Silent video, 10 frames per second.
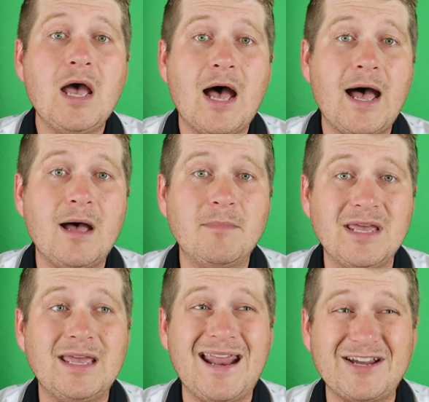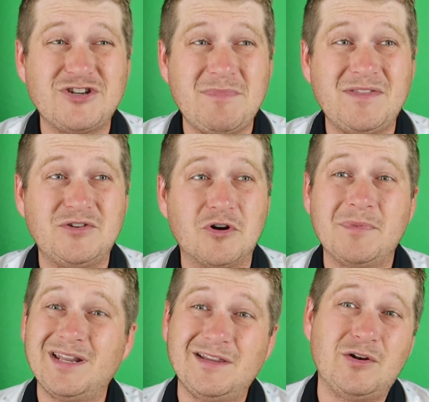it actually made the
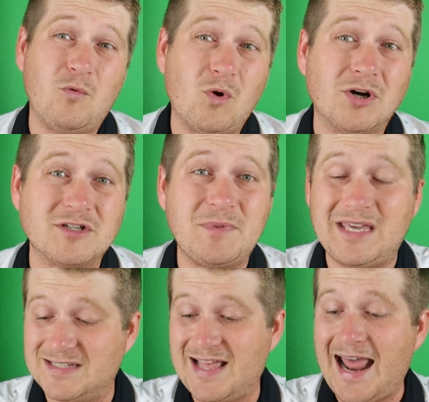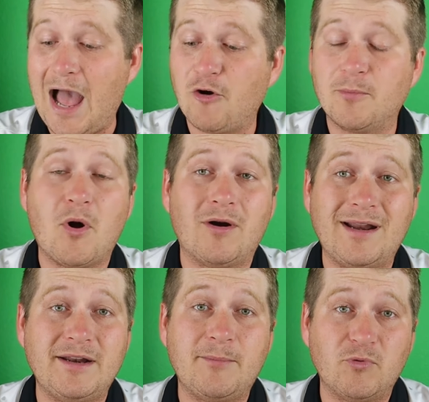durability a little worse, because that outer part
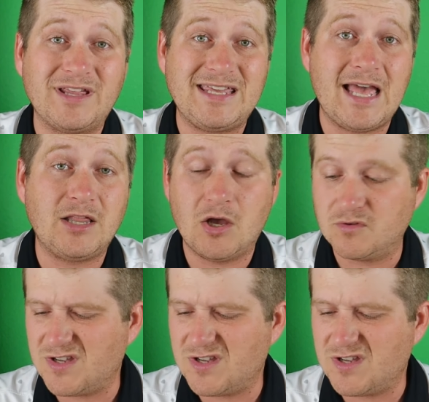ended up really yellow.